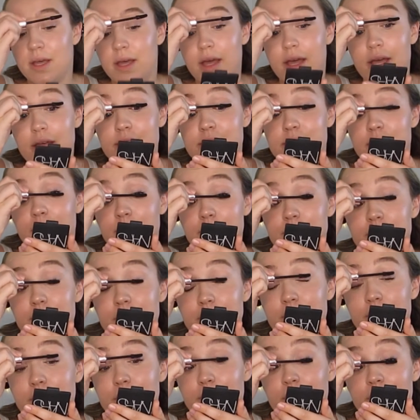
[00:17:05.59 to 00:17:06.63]
it's up to
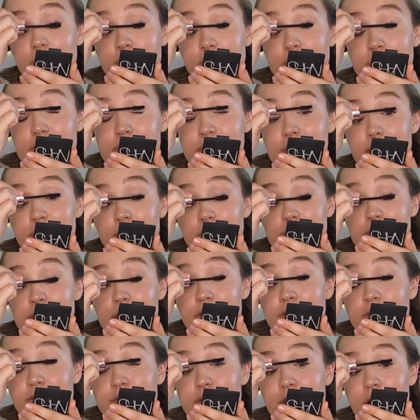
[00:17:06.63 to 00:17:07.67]
you obviously, because
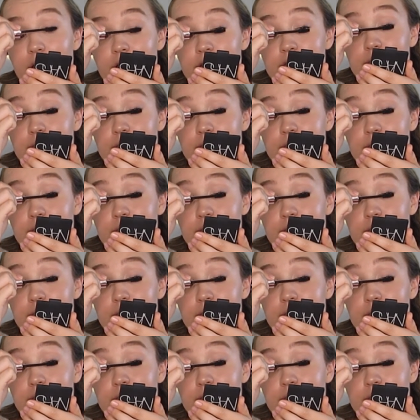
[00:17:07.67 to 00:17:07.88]
I